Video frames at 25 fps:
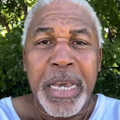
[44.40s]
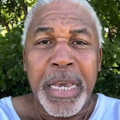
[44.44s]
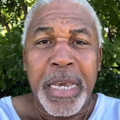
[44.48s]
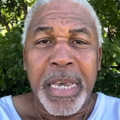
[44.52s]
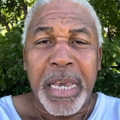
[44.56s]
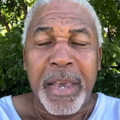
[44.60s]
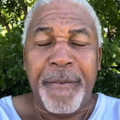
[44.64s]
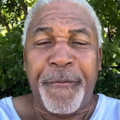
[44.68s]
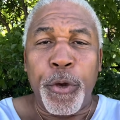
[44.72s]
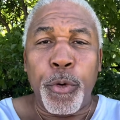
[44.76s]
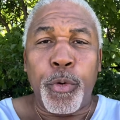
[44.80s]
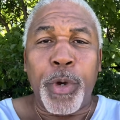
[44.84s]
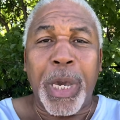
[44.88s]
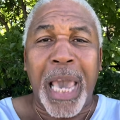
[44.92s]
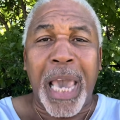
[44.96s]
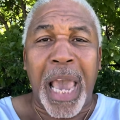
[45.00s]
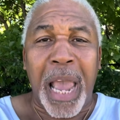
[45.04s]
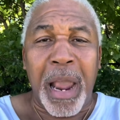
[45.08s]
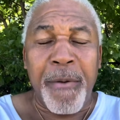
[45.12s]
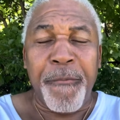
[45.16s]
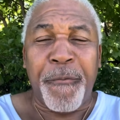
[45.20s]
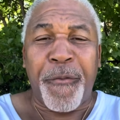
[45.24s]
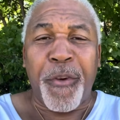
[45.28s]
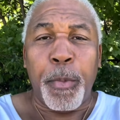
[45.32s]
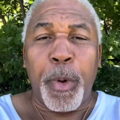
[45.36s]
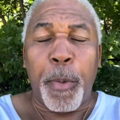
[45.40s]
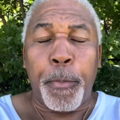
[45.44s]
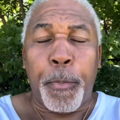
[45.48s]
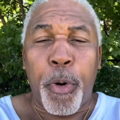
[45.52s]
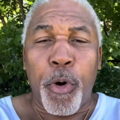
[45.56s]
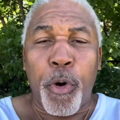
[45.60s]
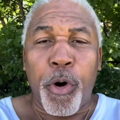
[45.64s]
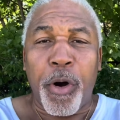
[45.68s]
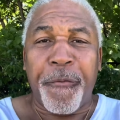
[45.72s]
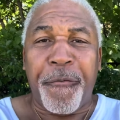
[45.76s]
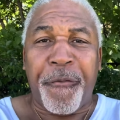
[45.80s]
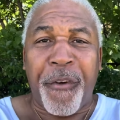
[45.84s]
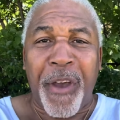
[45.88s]
If you came from a
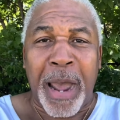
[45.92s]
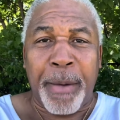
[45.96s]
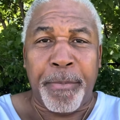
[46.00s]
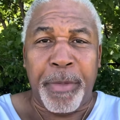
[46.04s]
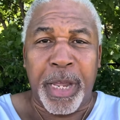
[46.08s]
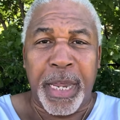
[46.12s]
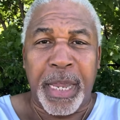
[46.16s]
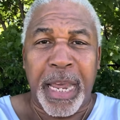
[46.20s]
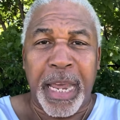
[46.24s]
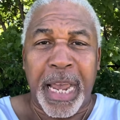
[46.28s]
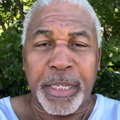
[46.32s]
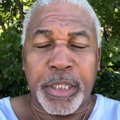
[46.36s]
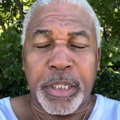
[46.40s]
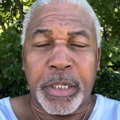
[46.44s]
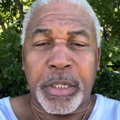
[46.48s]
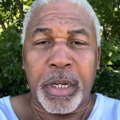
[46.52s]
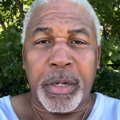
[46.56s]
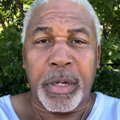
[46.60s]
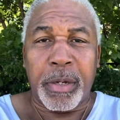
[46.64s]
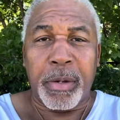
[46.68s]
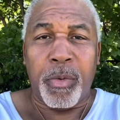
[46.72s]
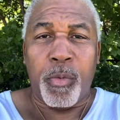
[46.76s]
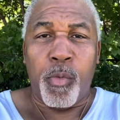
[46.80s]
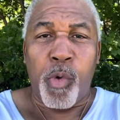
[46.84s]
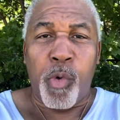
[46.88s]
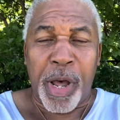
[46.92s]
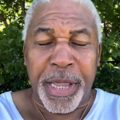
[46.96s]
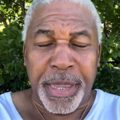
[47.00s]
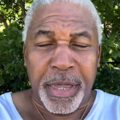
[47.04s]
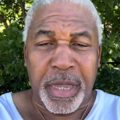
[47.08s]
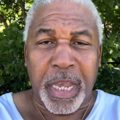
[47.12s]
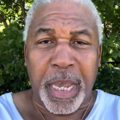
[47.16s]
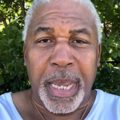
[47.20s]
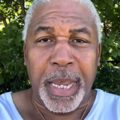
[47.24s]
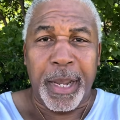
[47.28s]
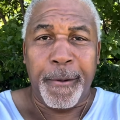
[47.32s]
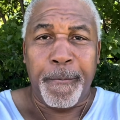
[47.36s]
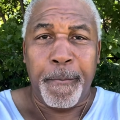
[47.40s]
poor family, that's one
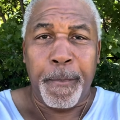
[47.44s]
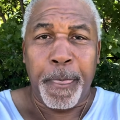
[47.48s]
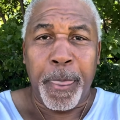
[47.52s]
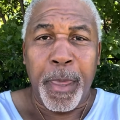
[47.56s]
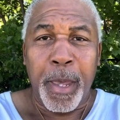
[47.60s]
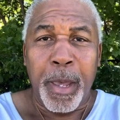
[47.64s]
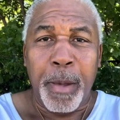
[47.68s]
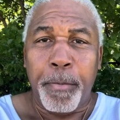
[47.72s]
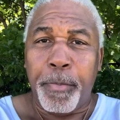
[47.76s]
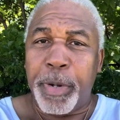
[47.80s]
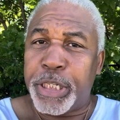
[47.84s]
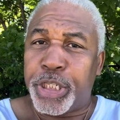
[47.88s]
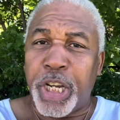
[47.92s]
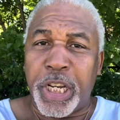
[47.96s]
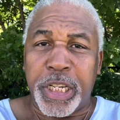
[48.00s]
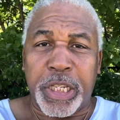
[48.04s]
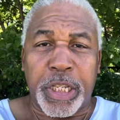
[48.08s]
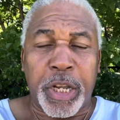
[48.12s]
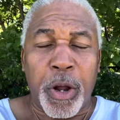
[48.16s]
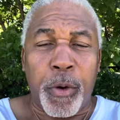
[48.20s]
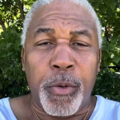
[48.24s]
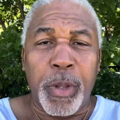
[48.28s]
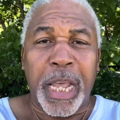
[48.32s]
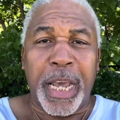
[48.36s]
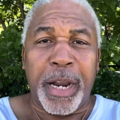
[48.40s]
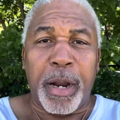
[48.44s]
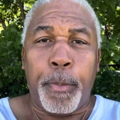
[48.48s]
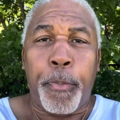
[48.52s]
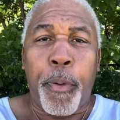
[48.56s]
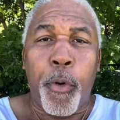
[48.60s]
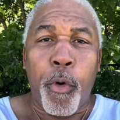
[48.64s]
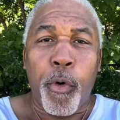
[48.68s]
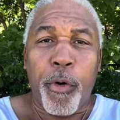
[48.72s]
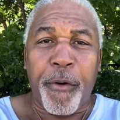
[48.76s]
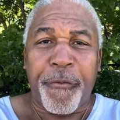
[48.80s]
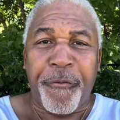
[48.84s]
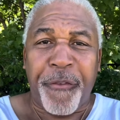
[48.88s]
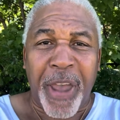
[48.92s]
thing, but just don't let a
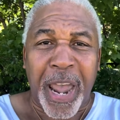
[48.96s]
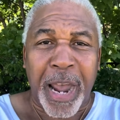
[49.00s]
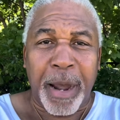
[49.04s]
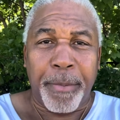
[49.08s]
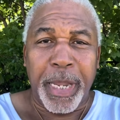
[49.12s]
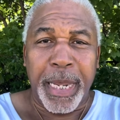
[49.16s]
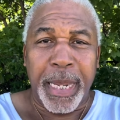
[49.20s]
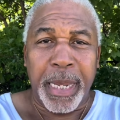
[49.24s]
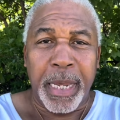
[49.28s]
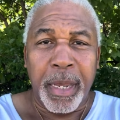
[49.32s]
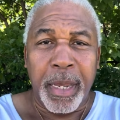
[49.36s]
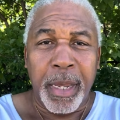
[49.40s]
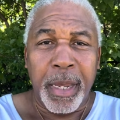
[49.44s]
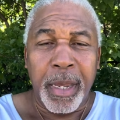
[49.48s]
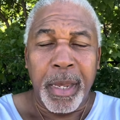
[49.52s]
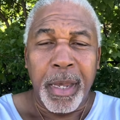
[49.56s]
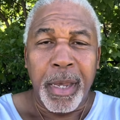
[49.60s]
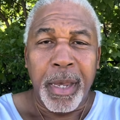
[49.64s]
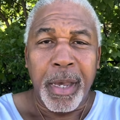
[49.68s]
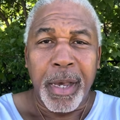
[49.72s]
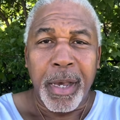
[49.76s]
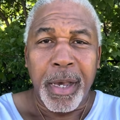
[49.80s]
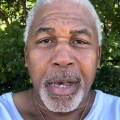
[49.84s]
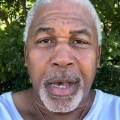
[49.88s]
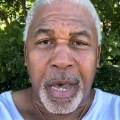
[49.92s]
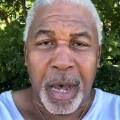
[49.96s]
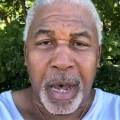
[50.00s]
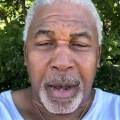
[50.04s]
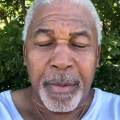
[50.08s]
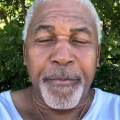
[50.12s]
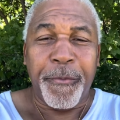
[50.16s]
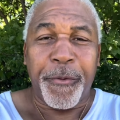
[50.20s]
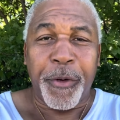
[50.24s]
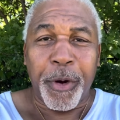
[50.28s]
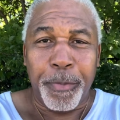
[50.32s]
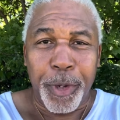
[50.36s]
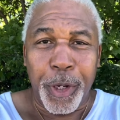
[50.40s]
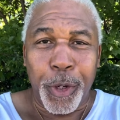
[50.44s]
poor family come
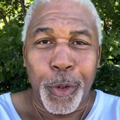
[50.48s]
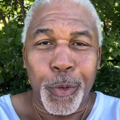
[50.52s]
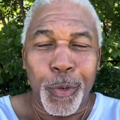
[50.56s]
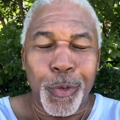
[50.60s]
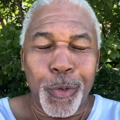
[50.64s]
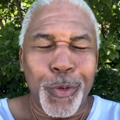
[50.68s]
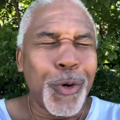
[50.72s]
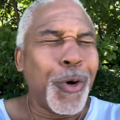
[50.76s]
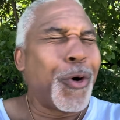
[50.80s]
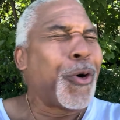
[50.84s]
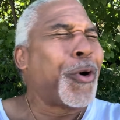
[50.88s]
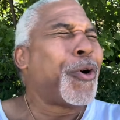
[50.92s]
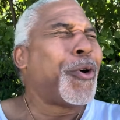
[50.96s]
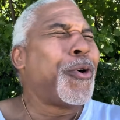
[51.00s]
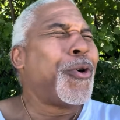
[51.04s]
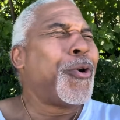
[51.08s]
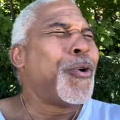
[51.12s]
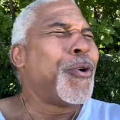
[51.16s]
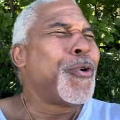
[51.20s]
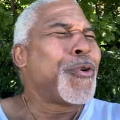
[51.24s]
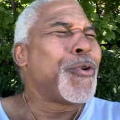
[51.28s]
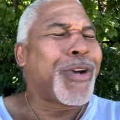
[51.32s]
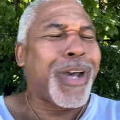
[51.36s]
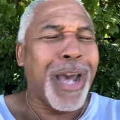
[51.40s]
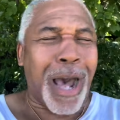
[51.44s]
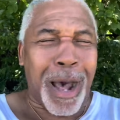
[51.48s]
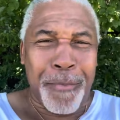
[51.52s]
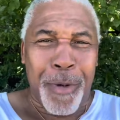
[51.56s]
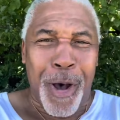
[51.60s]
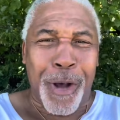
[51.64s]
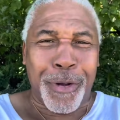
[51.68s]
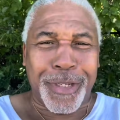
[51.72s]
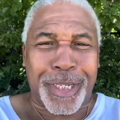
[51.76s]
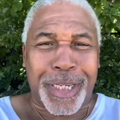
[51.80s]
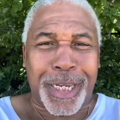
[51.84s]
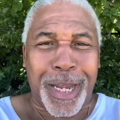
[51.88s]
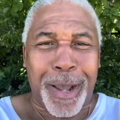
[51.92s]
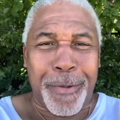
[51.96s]
from you. Ooh, come
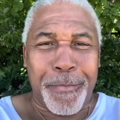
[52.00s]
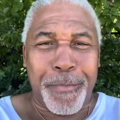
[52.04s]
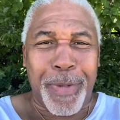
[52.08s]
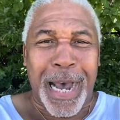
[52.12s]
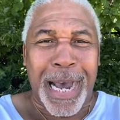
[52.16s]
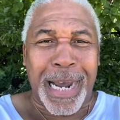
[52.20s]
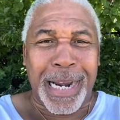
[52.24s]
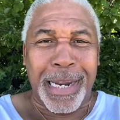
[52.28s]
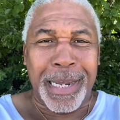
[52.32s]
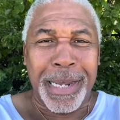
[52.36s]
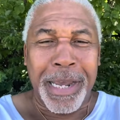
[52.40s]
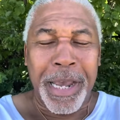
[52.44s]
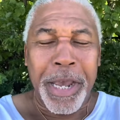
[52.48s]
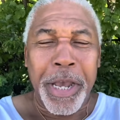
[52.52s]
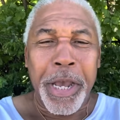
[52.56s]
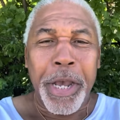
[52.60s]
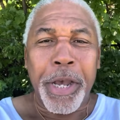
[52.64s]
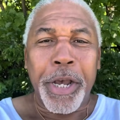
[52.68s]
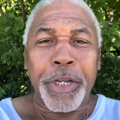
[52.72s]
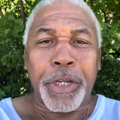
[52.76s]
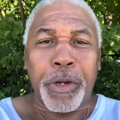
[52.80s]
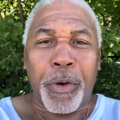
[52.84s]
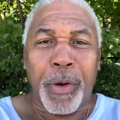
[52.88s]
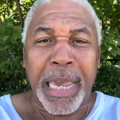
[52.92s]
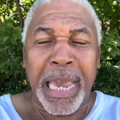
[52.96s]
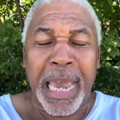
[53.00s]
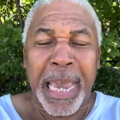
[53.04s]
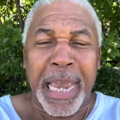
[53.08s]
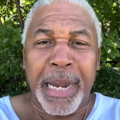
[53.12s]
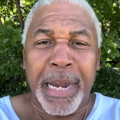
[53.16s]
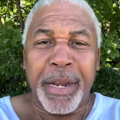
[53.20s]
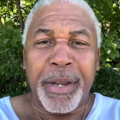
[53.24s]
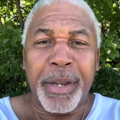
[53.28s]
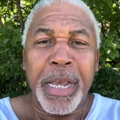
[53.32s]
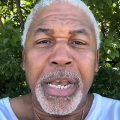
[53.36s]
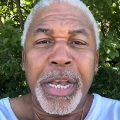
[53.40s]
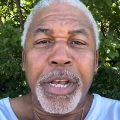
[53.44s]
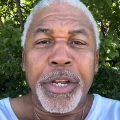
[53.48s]
on, somebody. So
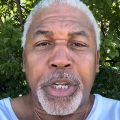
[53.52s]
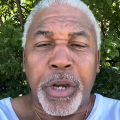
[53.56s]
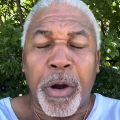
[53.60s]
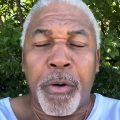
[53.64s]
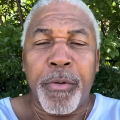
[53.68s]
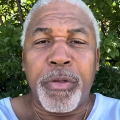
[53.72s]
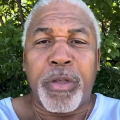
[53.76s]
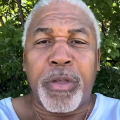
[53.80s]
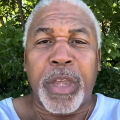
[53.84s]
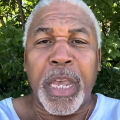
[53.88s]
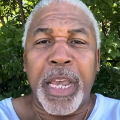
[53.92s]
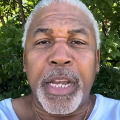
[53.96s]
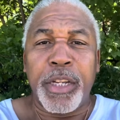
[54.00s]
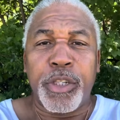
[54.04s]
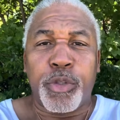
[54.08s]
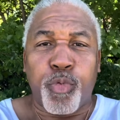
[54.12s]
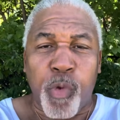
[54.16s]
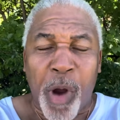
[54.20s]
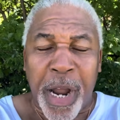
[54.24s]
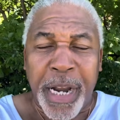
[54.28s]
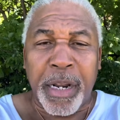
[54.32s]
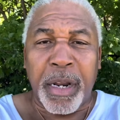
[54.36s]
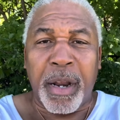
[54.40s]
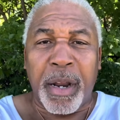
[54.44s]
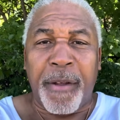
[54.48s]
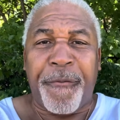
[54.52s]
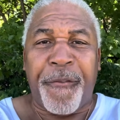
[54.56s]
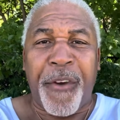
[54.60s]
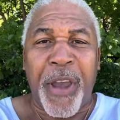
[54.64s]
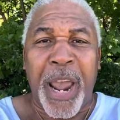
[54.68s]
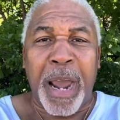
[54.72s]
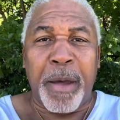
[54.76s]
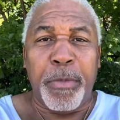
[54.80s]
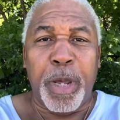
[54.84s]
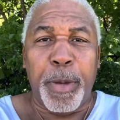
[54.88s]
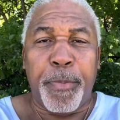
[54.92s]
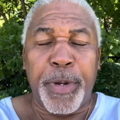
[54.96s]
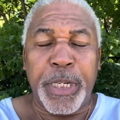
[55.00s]
again, certain things run in the
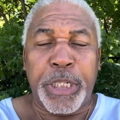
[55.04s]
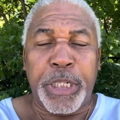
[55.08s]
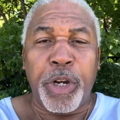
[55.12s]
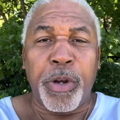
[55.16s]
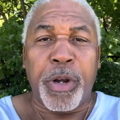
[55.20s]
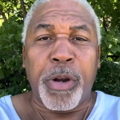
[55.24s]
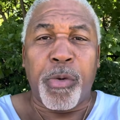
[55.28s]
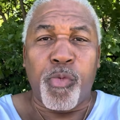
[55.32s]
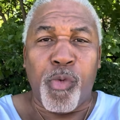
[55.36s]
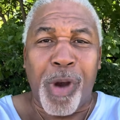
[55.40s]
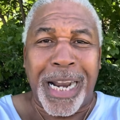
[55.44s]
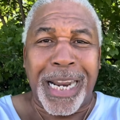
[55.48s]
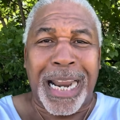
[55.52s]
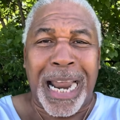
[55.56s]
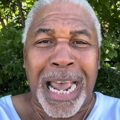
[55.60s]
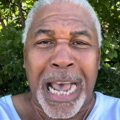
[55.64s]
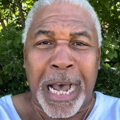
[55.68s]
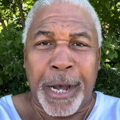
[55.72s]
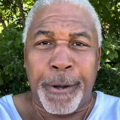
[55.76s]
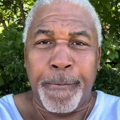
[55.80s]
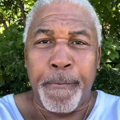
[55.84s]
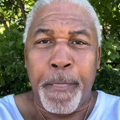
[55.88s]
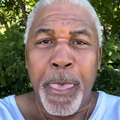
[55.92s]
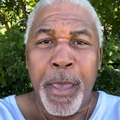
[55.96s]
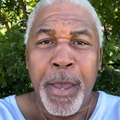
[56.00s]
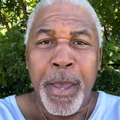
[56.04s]
family, but you can run it out.